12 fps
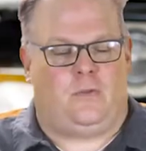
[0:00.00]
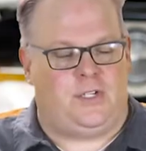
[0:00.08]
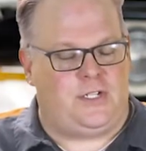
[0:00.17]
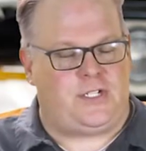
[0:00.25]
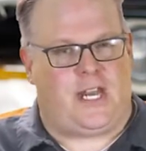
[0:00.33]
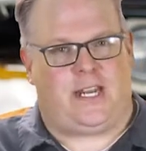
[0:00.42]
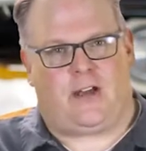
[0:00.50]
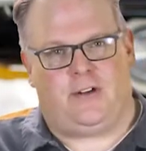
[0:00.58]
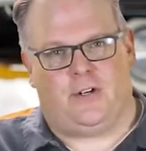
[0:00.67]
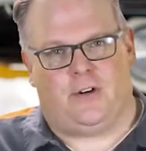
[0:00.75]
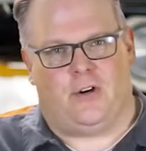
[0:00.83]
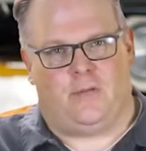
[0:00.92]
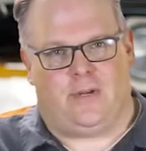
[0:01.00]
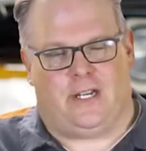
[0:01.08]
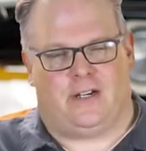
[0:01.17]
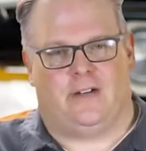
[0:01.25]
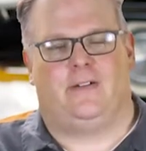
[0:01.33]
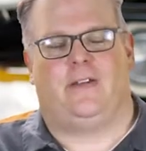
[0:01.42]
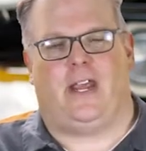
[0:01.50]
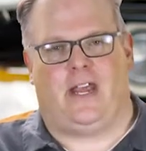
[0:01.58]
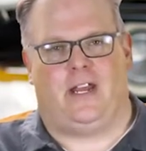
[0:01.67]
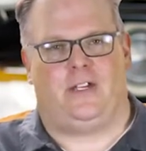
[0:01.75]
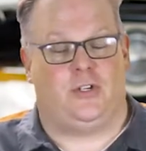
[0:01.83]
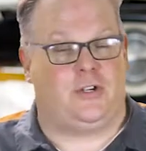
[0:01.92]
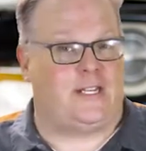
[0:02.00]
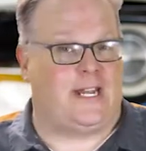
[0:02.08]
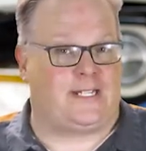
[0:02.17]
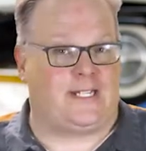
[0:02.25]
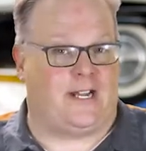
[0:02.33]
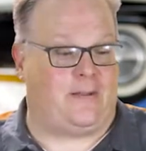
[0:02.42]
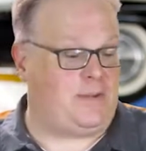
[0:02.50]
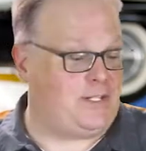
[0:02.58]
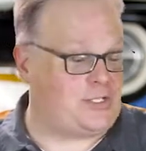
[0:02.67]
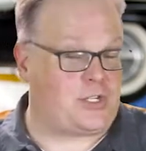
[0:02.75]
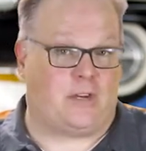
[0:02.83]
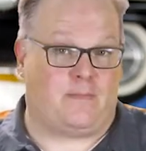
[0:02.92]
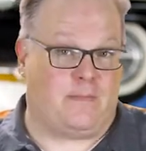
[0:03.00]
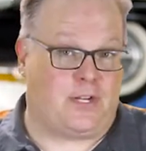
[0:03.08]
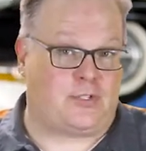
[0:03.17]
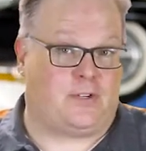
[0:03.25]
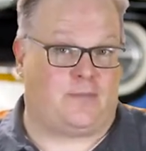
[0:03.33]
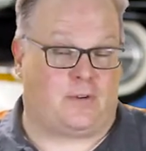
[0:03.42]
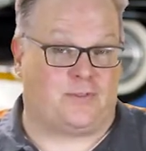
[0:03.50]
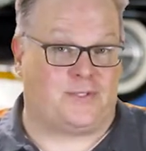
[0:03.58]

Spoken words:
When you take out your ohmmeter and you connect it up and you start measuring for